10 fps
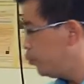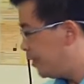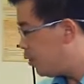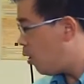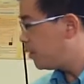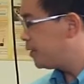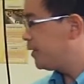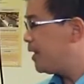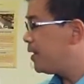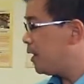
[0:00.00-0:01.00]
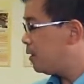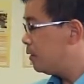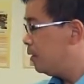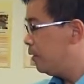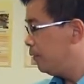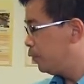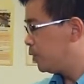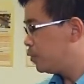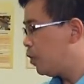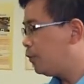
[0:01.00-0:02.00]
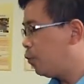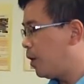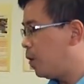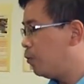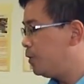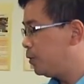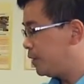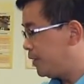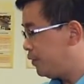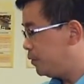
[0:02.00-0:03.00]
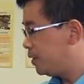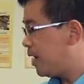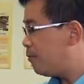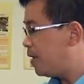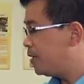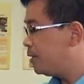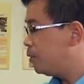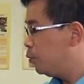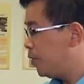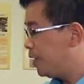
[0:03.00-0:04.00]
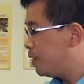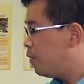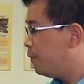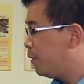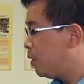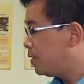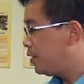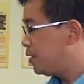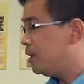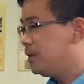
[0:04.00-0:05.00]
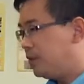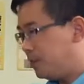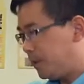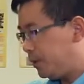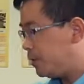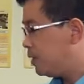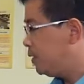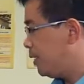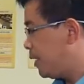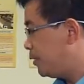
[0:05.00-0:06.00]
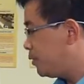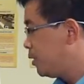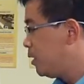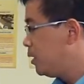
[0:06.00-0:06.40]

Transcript: record the data from the software, which give you the direct reading of velocity, in this particular case,